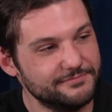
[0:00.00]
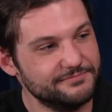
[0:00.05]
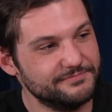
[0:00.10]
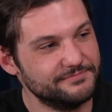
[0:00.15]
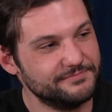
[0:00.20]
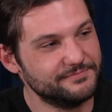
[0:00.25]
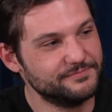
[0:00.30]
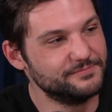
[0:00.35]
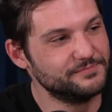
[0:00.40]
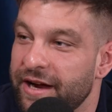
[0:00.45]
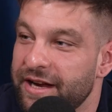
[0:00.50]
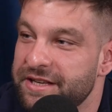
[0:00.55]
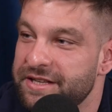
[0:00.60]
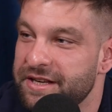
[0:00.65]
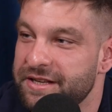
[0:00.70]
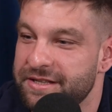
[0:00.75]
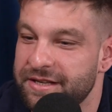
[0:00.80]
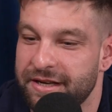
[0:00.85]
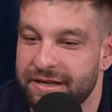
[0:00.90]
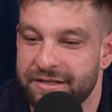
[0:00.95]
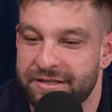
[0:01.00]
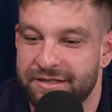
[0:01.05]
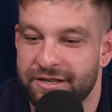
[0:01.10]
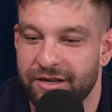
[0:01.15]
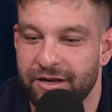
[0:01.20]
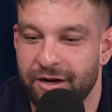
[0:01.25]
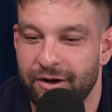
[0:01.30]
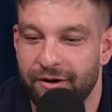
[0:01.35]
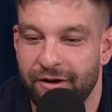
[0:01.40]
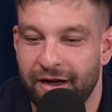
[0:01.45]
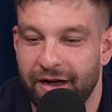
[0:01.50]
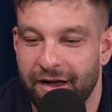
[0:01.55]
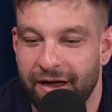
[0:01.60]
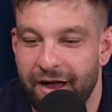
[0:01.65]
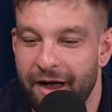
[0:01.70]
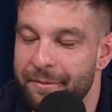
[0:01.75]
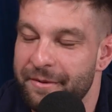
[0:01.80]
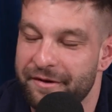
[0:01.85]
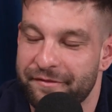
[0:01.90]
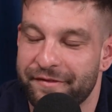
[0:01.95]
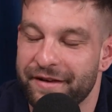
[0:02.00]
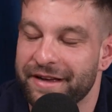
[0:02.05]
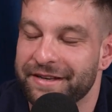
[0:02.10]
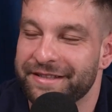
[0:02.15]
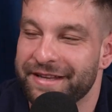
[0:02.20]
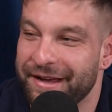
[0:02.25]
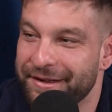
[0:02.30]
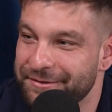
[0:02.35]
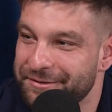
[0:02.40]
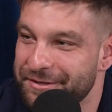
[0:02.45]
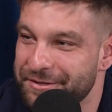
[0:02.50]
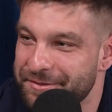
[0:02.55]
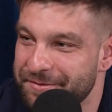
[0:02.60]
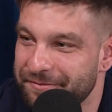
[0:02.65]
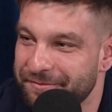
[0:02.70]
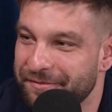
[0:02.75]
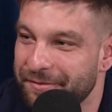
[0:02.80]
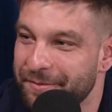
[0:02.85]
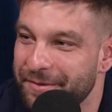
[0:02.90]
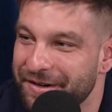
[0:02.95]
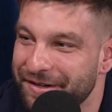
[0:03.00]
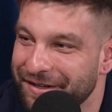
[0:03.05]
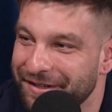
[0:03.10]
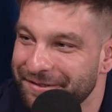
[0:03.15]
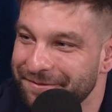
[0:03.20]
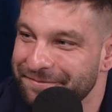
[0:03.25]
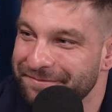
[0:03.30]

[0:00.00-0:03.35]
How crazy is it to go, I'm going to fake Down syndrome for money?